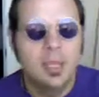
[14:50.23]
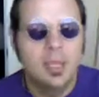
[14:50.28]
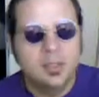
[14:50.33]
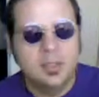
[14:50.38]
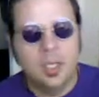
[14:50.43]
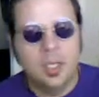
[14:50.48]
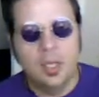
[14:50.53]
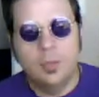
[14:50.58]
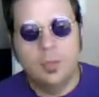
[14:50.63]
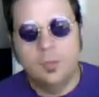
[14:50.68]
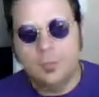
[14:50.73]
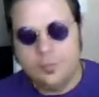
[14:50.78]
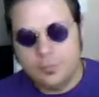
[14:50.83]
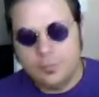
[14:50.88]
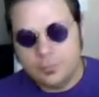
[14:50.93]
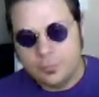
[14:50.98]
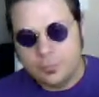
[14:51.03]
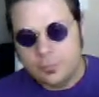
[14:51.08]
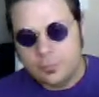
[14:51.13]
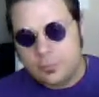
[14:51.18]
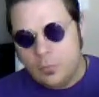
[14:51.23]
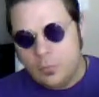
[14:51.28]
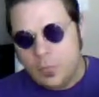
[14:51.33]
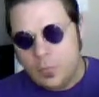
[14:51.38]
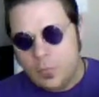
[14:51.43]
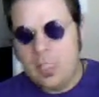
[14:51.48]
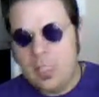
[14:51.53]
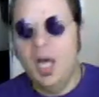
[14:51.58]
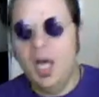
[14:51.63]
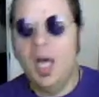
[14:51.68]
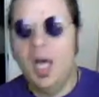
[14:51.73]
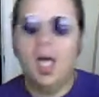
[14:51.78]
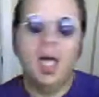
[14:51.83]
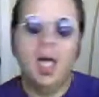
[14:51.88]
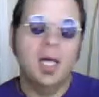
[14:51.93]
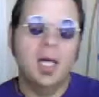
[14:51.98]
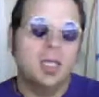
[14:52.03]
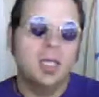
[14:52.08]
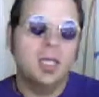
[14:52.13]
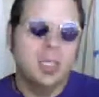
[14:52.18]
So,
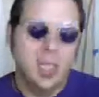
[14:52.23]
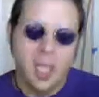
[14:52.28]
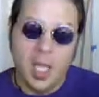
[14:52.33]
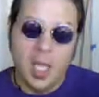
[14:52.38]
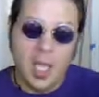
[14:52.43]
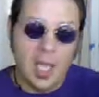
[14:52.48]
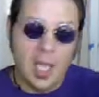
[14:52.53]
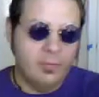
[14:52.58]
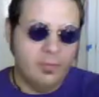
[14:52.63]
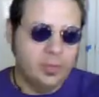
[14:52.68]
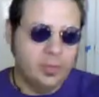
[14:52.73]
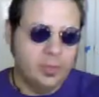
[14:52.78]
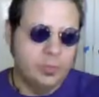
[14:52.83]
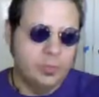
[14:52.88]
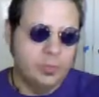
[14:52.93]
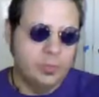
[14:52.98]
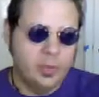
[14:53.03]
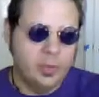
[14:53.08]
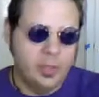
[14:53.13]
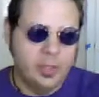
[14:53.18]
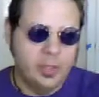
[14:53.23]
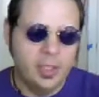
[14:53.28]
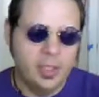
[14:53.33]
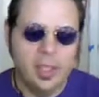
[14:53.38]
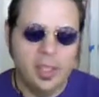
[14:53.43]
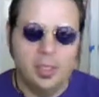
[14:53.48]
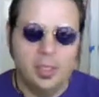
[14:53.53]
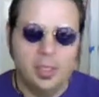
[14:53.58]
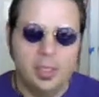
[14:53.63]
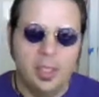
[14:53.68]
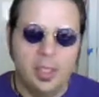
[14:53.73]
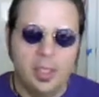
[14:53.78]
have a good week, y'all.